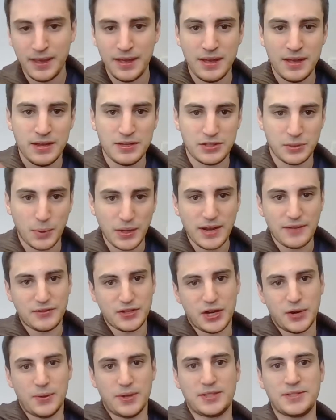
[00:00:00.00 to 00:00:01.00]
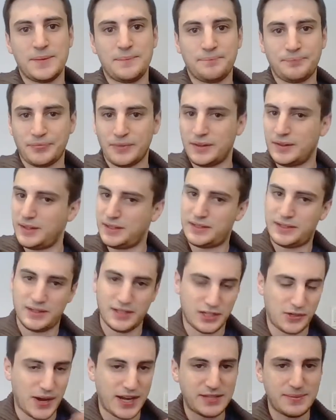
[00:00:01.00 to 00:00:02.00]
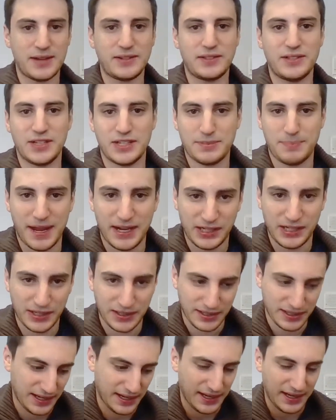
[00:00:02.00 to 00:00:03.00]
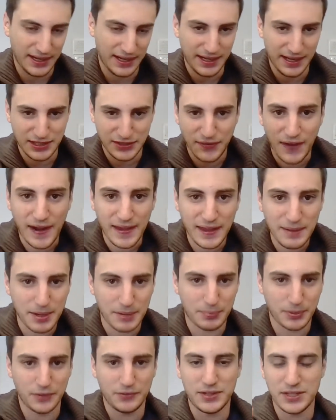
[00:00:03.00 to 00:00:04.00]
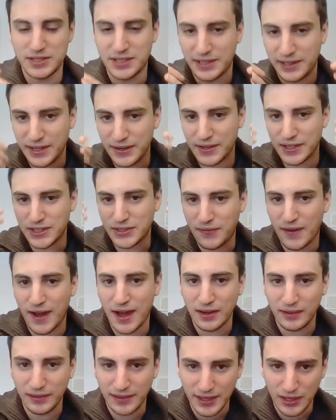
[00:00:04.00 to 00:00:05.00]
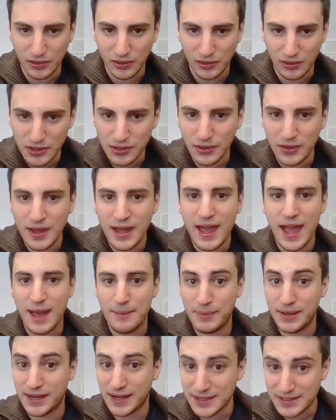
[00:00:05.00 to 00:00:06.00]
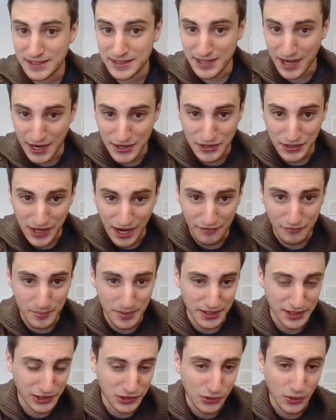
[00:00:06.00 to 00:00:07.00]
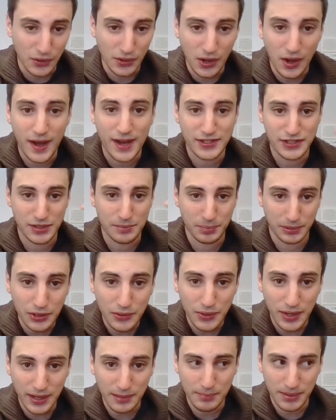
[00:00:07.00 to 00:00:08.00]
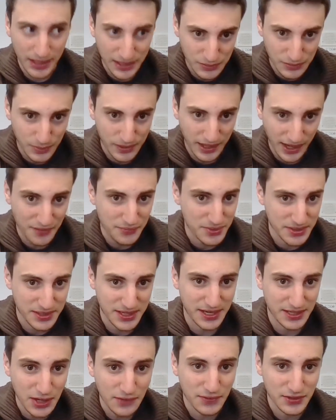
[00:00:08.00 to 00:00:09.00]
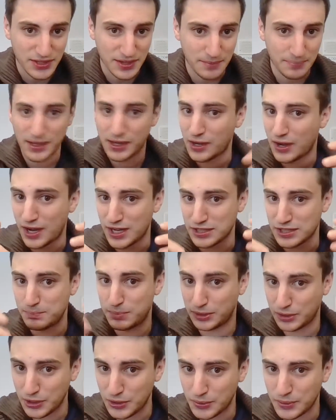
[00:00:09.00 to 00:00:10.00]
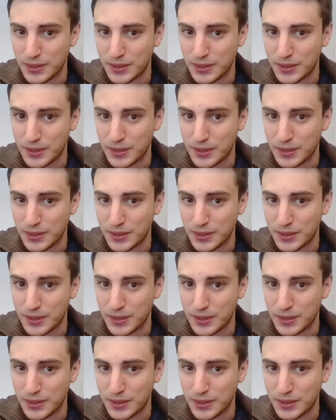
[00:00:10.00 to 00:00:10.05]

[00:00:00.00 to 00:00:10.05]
so what you have to know is the Trans Mountain expansion, it's finally been approved. It's cleared its final legal, and because it's under government control, costs are ballooning, because when the government takes over something, costs balloon,